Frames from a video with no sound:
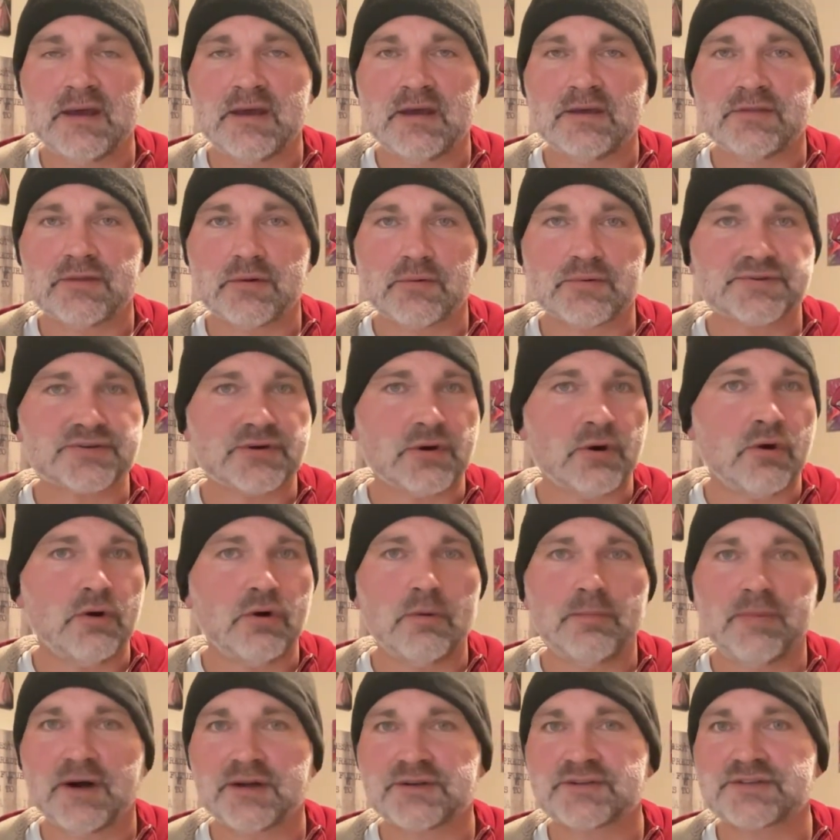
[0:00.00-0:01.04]
there was a
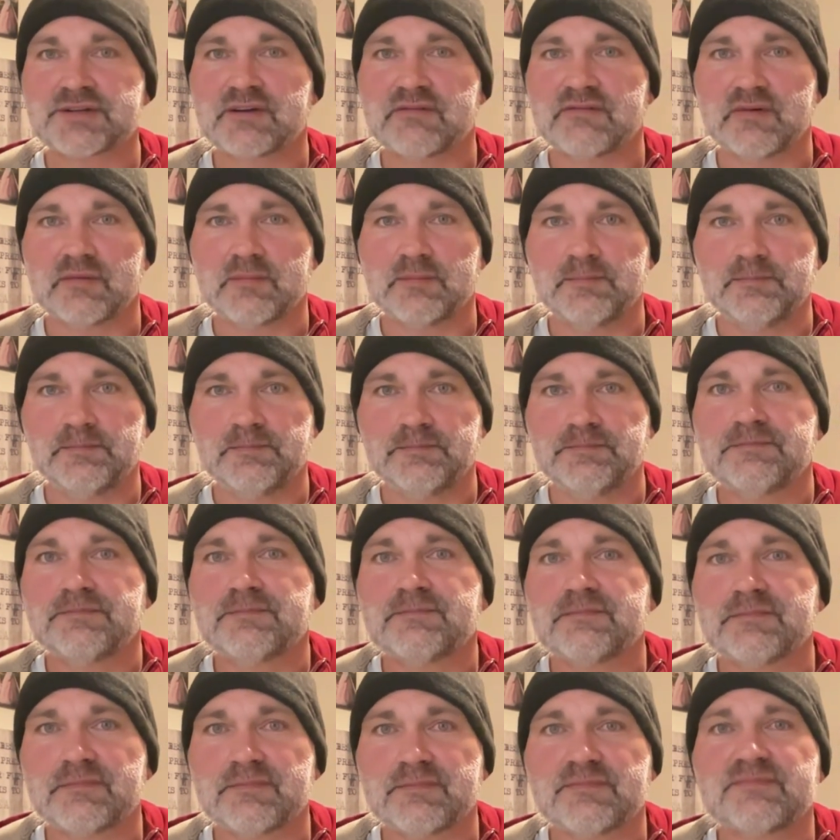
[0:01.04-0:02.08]
whole bunch of them,
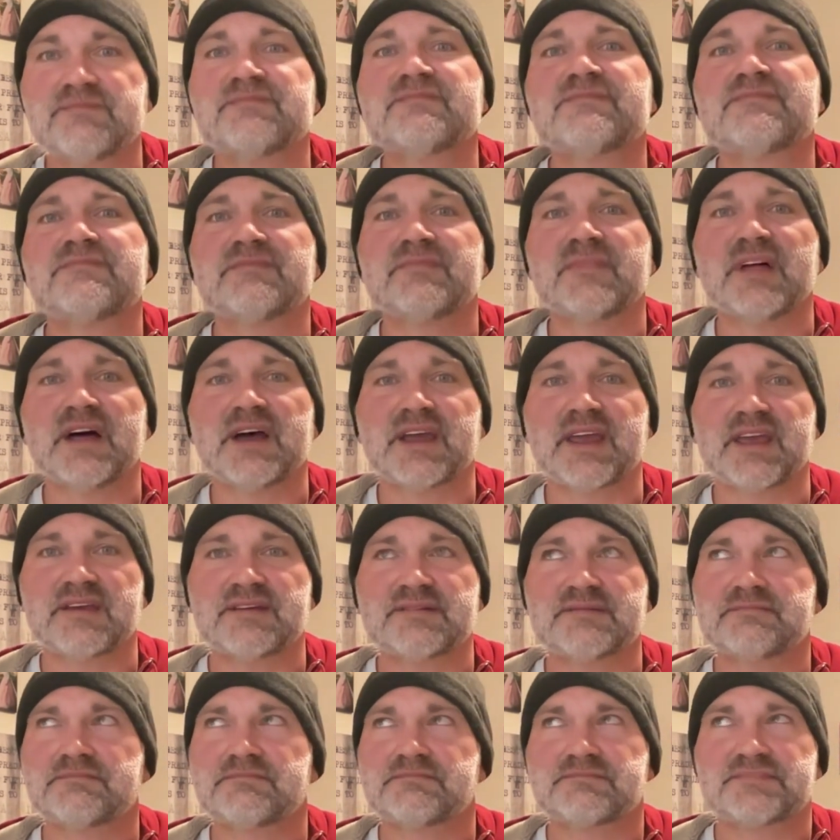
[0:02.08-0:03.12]
like
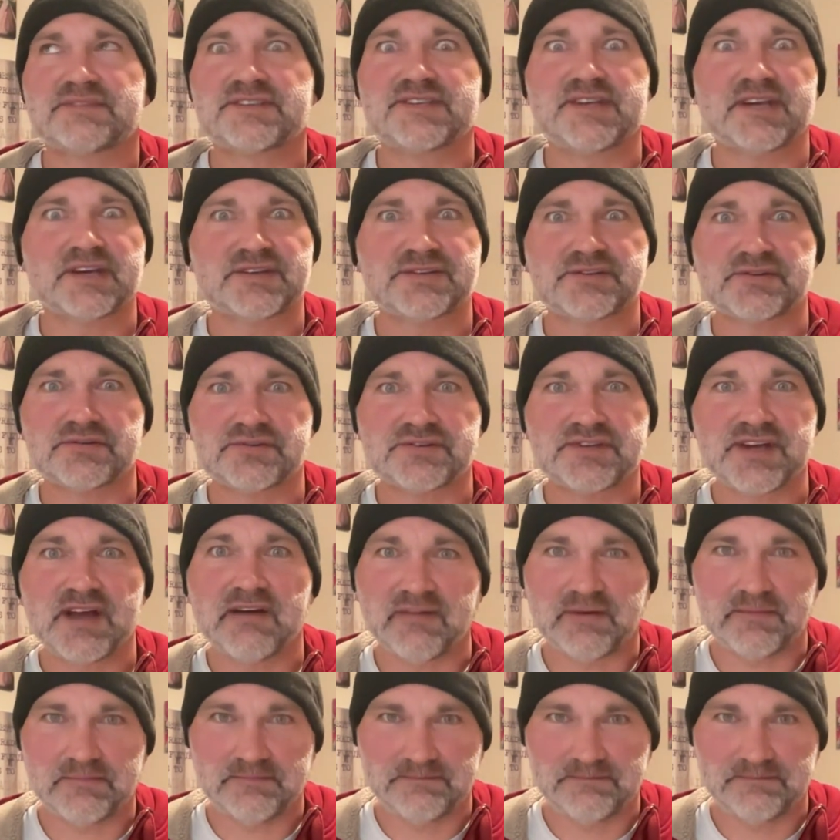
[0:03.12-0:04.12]
six or seven.